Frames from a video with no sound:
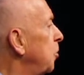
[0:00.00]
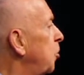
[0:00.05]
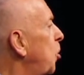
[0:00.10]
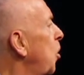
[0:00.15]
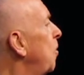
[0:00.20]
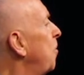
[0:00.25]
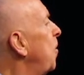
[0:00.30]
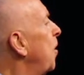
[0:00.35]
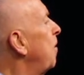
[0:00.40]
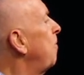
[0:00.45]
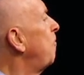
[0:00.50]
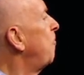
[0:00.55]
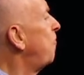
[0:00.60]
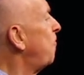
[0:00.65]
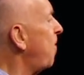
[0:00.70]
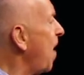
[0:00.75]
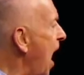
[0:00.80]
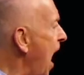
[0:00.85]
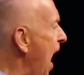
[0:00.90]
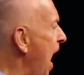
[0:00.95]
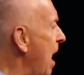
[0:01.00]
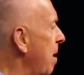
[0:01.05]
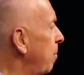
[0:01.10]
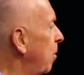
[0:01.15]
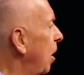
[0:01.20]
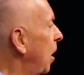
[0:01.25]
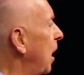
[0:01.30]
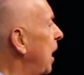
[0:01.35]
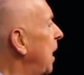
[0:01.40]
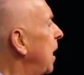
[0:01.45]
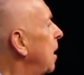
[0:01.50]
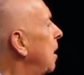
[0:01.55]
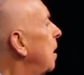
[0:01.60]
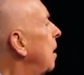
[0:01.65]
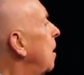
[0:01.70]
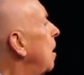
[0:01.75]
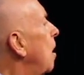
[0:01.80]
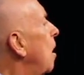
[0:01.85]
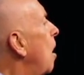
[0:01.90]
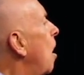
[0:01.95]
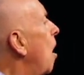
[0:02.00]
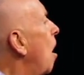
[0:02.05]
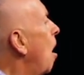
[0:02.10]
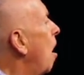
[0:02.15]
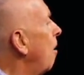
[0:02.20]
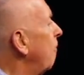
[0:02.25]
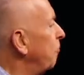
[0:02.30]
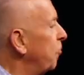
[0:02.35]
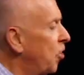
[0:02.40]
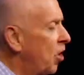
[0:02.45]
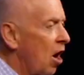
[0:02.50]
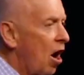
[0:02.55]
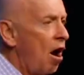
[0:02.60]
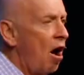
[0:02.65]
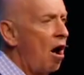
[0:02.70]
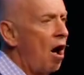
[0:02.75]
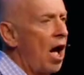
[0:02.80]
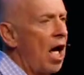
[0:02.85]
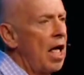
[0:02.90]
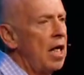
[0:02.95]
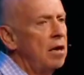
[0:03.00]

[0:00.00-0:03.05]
to the family of God.